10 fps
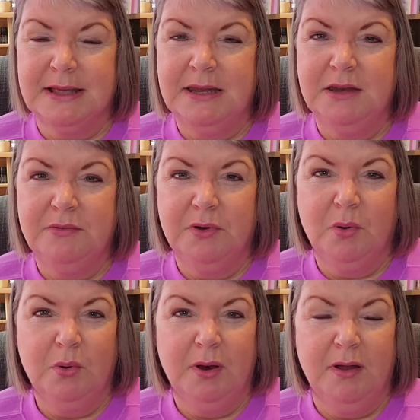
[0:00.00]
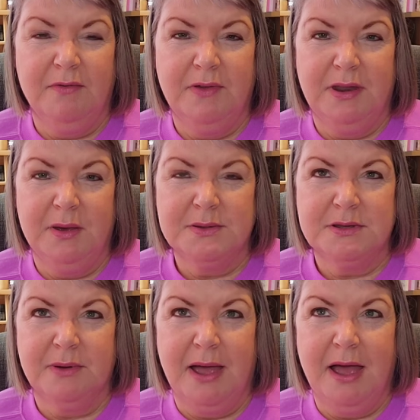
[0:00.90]
I need to record enough videos
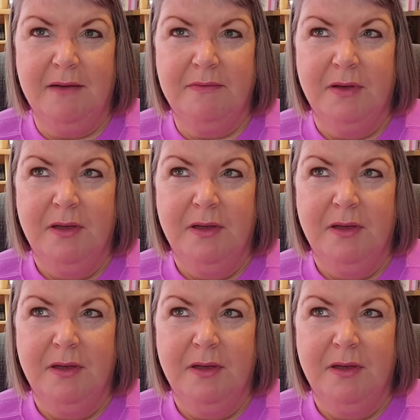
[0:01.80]
so I have